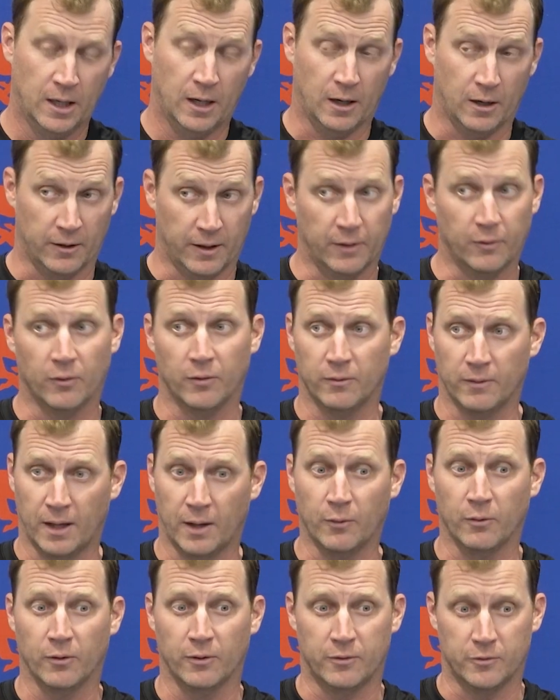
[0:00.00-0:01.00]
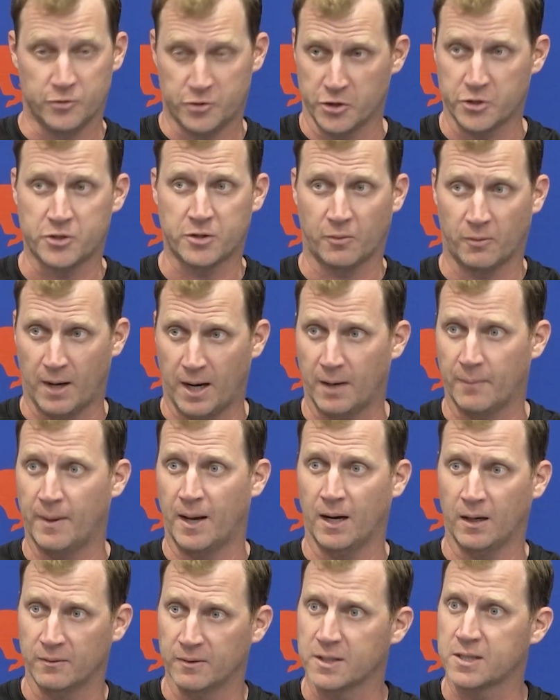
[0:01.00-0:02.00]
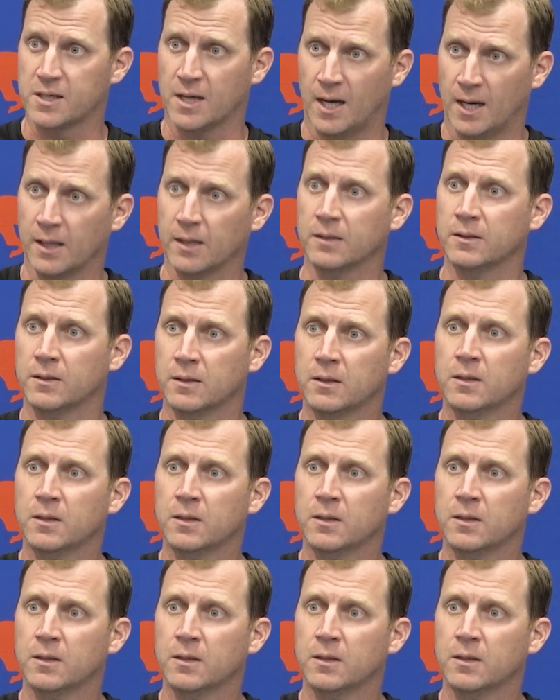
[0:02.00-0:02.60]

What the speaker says: Oh, they were just the right amount of excited.